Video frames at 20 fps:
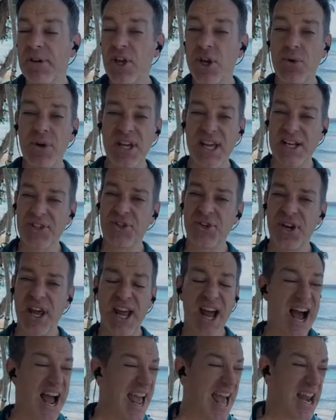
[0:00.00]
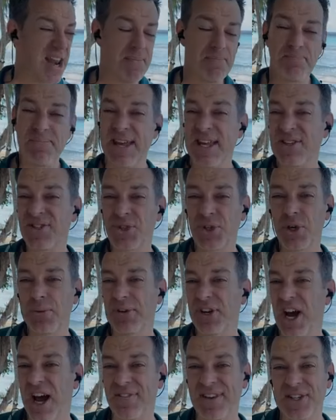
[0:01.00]
But you know, yesterday I hadn't been
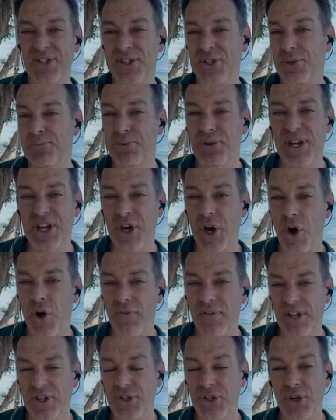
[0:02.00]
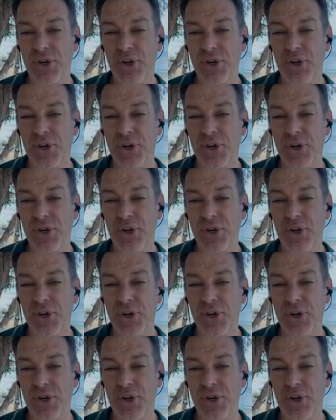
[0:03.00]
scuba diving since pre COVID.